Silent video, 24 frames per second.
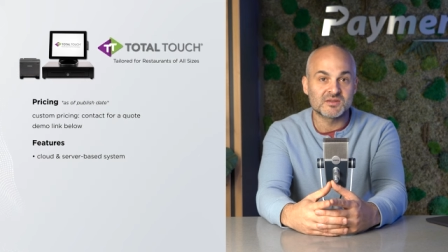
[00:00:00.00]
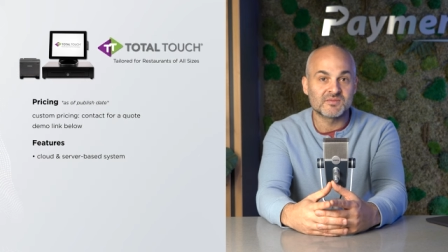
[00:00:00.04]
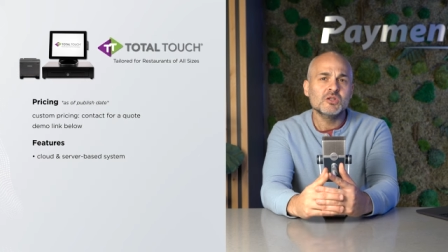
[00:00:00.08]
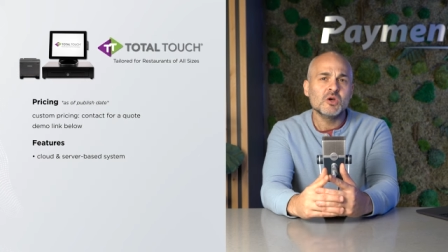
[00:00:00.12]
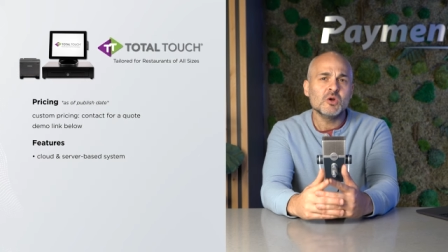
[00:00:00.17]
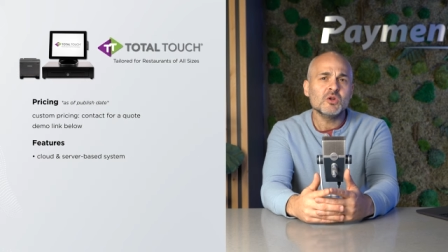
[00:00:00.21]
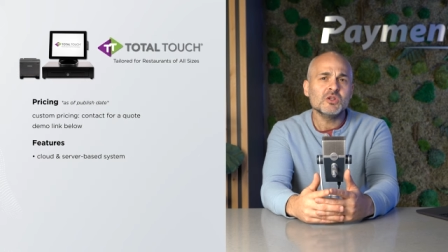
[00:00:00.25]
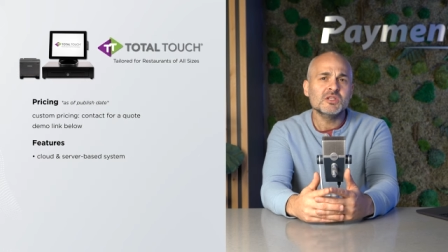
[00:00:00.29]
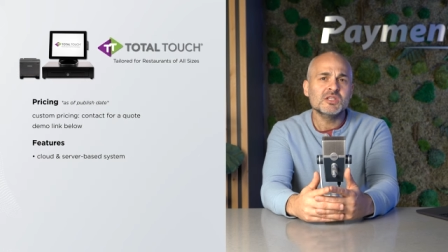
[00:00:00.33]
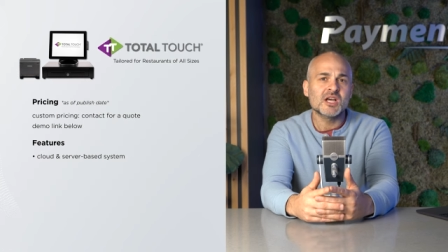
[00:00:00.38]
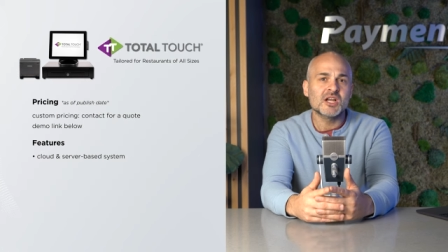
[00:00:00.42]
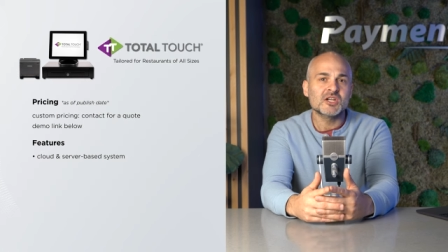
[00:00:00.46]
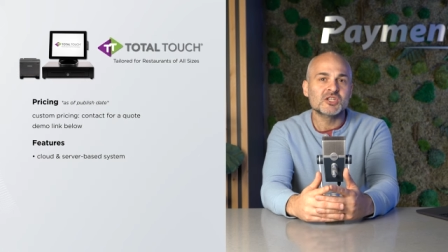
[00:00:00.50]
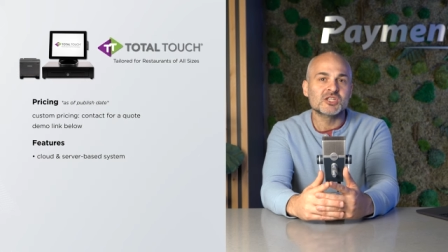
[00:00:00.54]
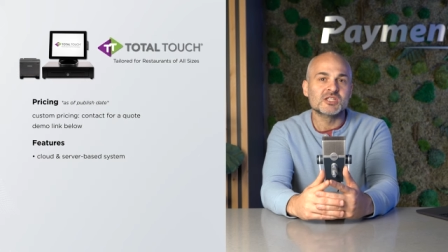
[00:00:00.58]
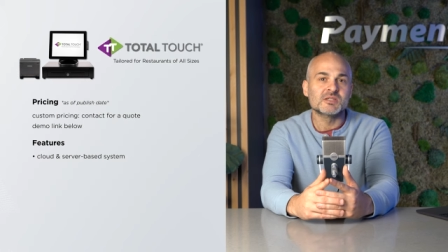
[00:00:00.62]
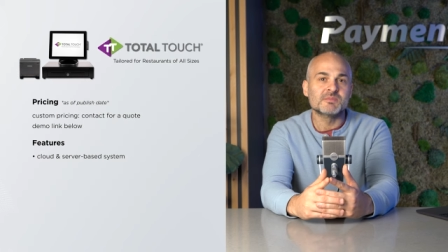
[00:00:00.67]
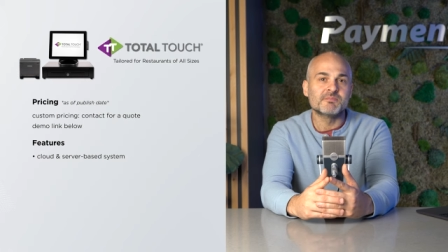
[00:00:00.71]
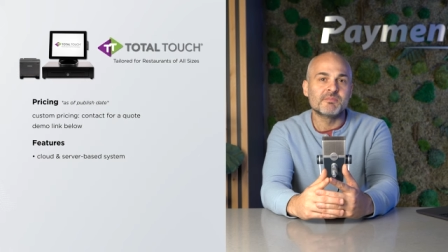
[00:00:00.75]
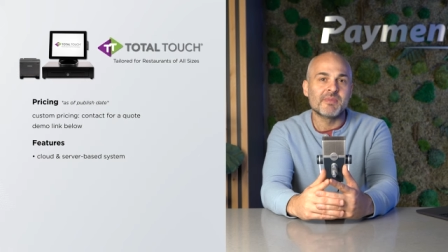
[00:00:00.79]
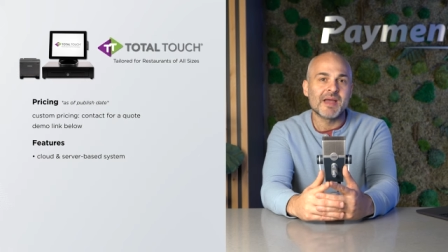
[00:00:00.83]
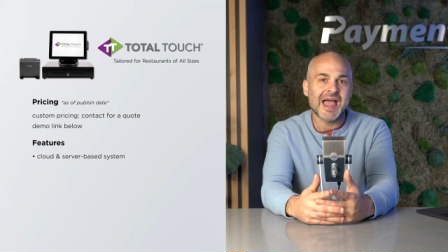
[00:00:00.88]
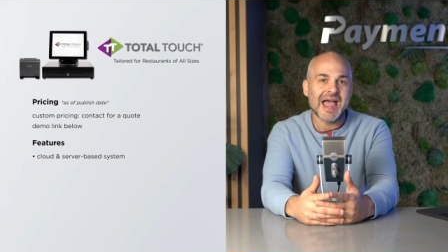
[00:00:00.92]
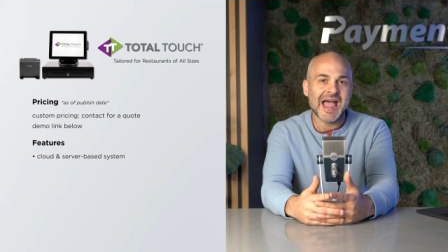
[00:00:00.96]
Total Touch is
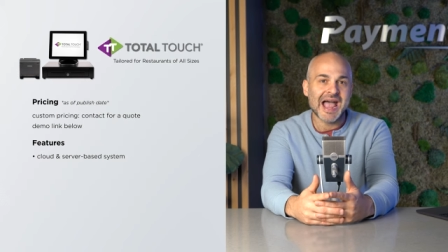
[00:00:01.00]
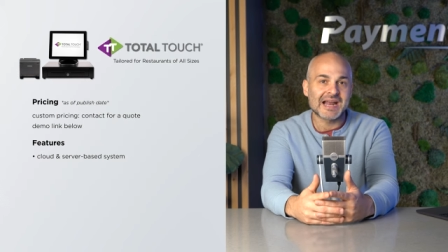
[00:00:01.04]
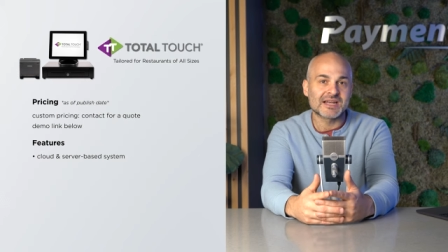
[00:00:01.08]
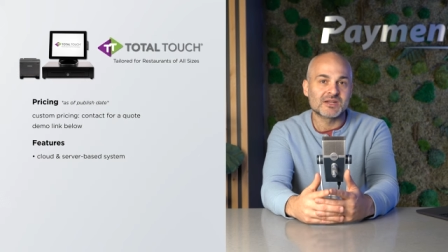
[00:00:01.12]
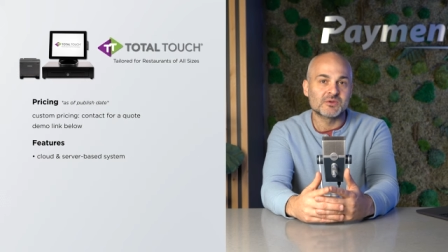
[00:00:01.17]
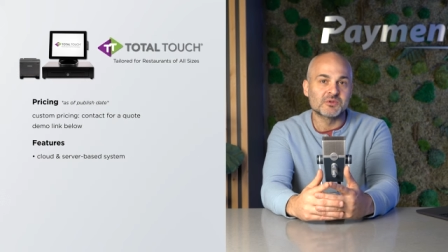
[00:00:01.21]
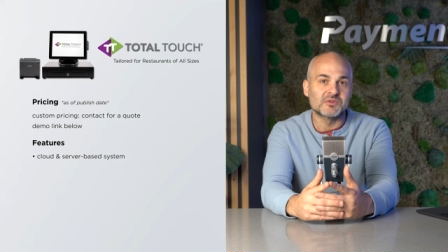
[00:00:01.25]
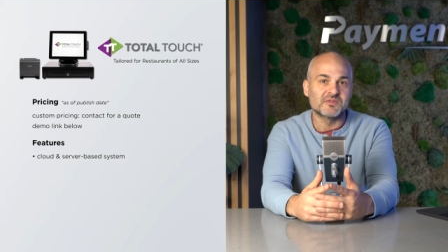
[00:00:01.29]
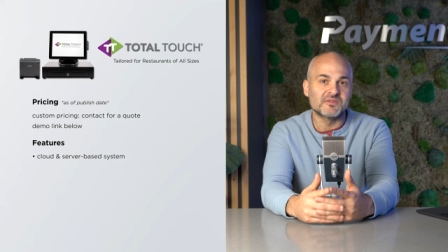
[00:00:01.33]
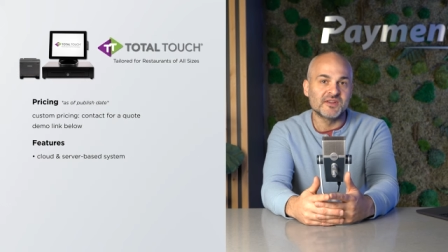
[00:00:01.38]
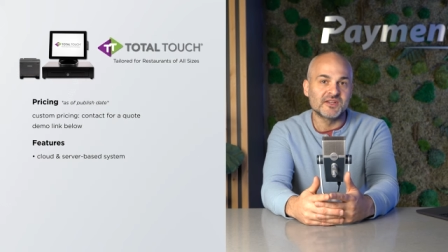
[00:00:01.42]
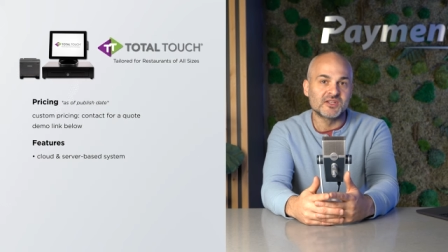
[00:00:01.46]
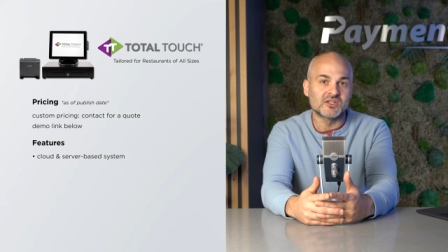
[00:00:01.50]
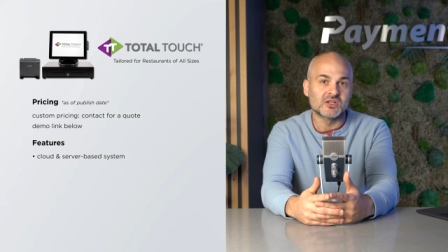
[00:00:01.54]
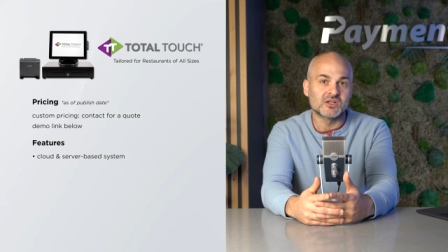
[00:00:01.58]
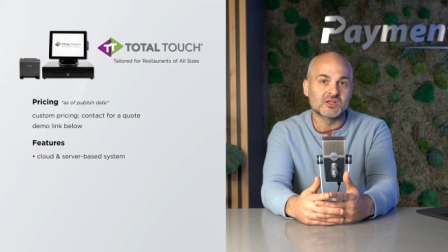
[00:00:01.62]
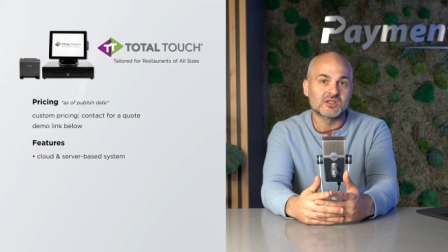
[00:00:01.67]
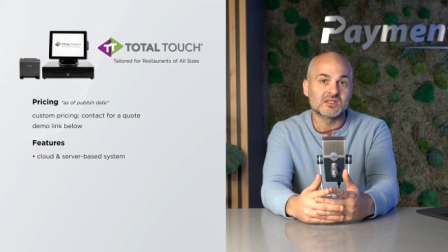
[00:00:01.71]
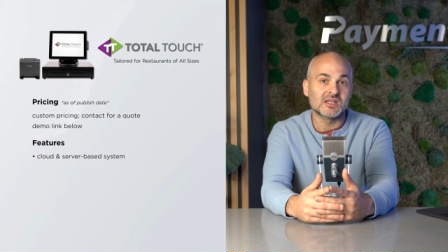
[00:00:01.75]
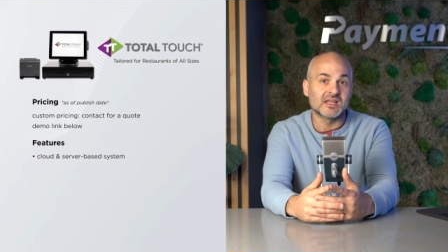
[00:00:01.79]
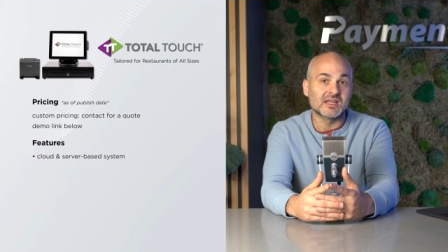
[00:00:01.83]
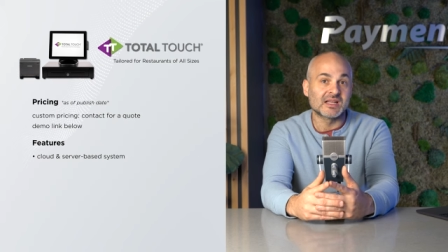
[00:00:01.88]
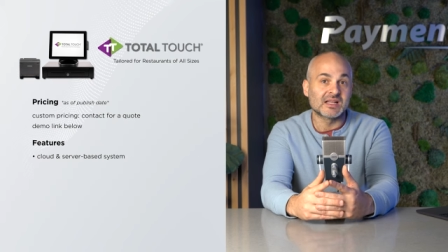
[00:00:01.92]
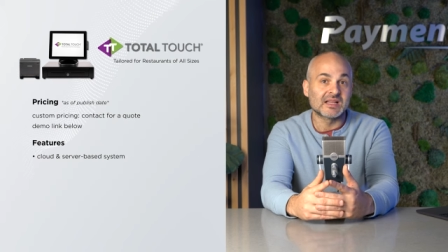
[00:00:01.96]
packed with
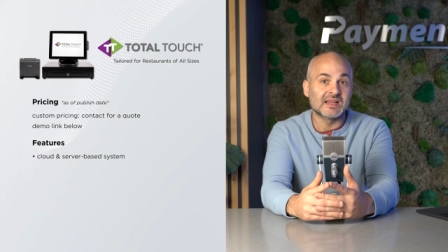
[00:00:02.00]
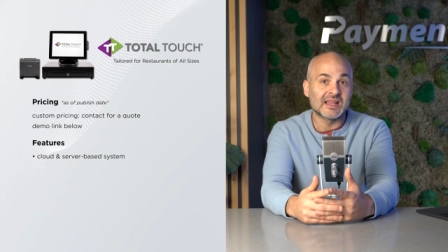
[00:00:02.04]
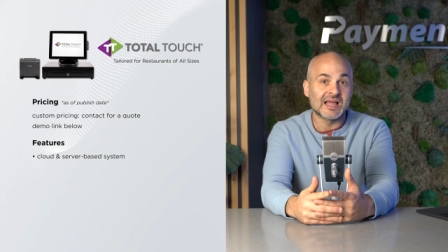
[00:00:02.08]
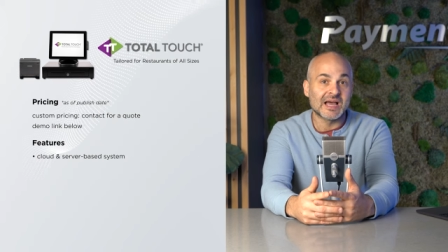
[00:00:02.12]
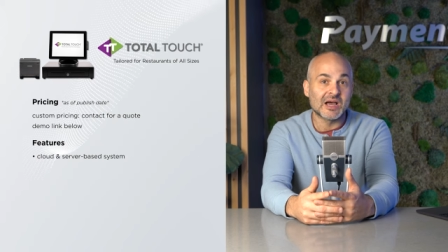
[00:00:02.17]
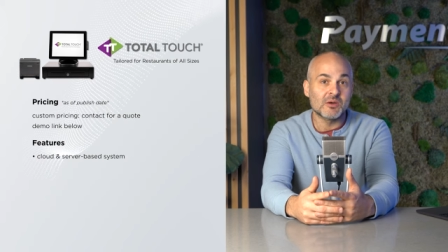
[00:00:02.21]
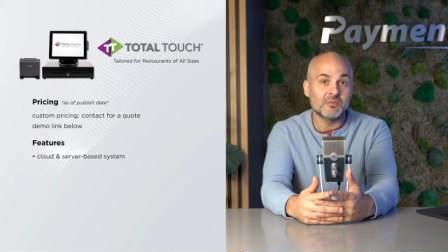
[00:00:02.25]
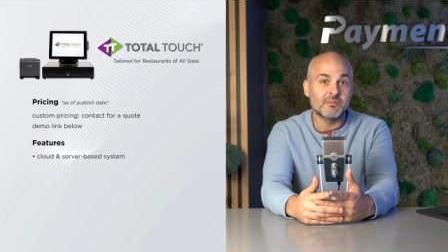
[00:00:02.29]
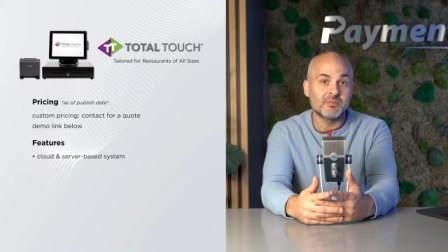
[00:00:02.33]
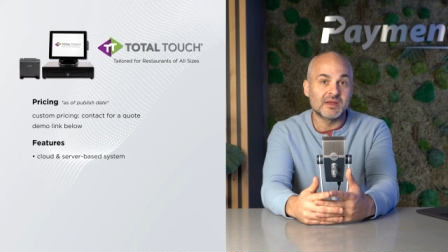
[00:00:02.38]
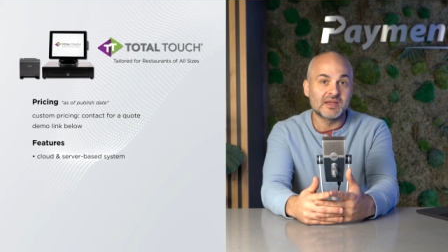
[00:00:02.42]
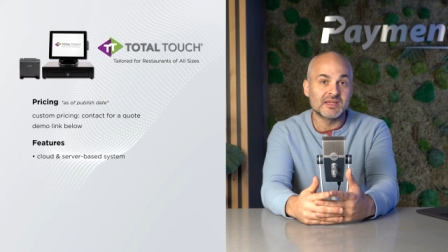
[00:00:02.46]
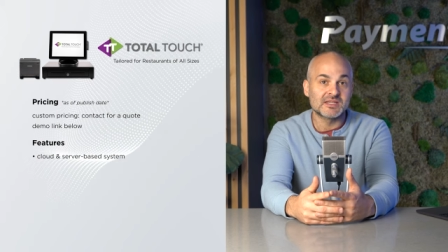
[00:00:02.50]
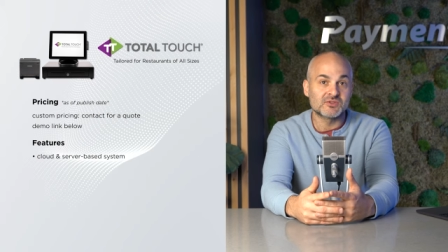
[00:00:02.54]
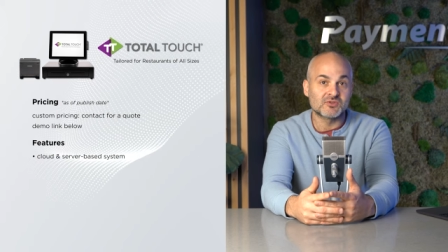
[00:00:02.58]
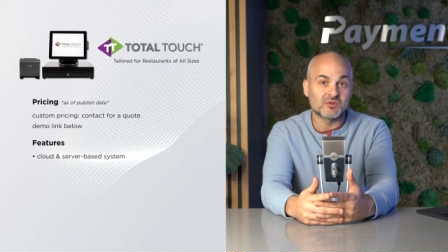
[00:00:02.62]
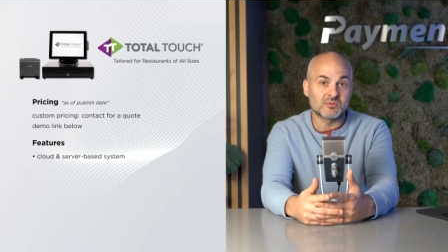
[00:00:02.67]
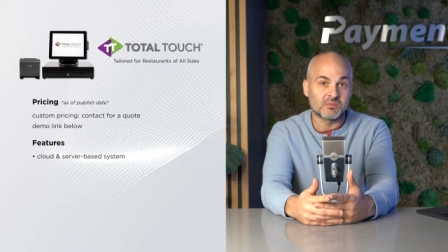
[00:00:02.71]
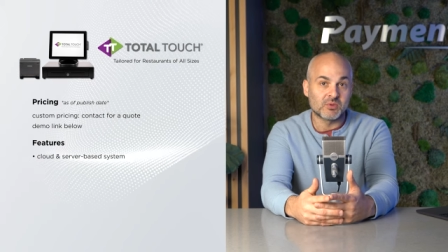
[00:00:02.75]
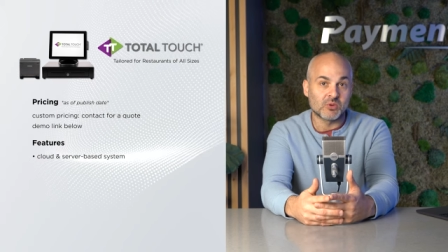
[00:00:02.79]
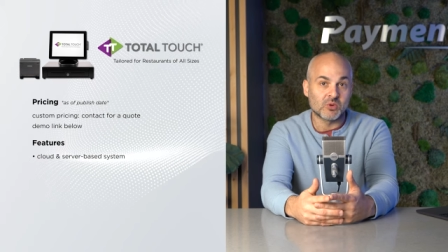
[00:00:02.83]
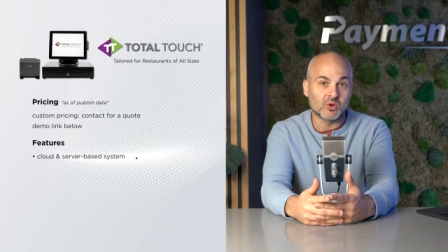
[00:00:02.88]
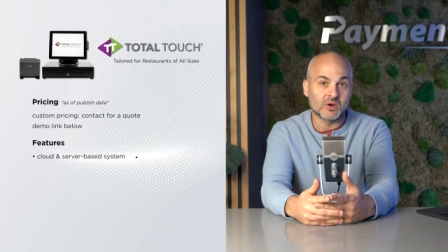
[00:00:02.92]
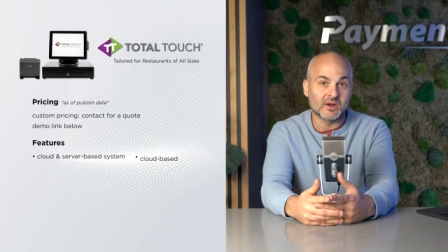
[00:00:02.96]
features like cloud-based
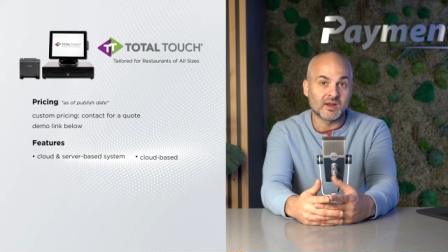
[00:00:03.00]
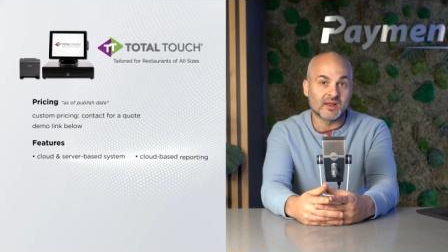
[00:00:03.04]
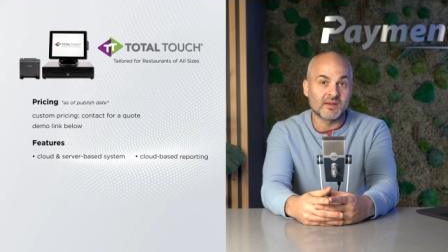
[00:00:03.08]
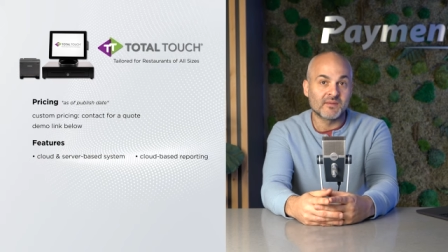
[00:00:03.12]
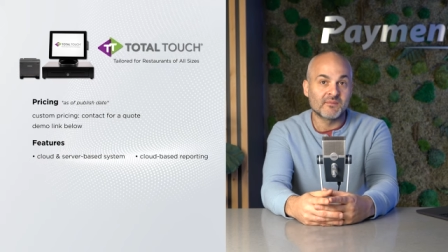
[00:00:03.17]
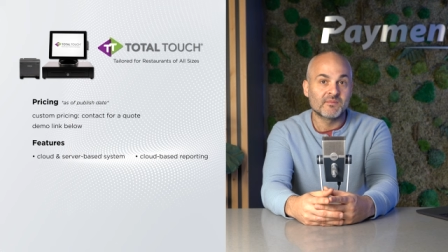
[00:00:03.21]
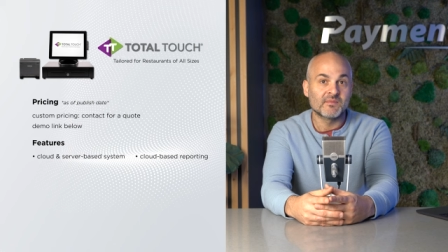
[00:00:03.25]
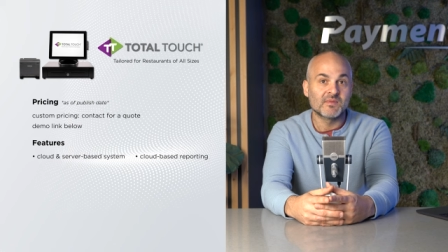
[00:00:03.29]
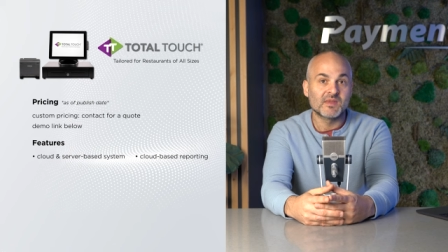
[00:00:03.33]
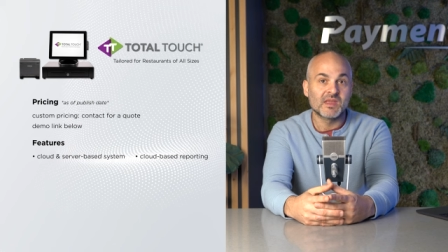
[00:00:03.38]
reporting,